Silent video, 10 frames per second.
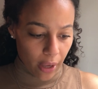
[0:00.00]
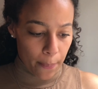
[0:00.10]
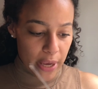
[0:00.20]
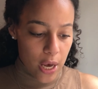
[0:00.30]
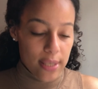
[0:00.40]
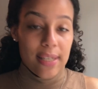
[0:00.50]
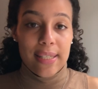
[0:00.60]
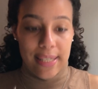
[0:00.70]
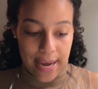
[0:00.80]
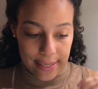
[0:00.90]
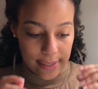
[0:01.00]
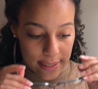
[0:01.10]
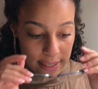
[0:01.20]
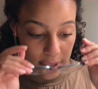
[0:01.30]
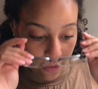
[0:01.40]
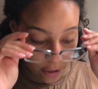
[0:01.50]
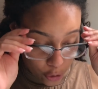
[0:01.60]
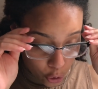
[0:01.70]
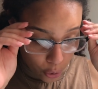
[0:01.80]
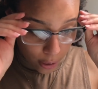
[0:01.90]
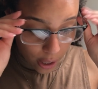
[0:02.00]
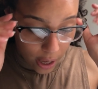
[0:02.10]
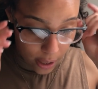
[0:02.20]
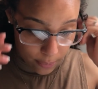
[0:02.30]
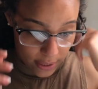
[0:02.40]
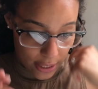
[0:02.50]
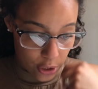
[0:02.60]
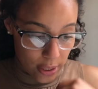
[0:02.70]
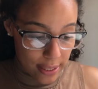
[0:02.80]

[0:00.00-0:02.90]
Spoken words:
because it says, it's a very short section. It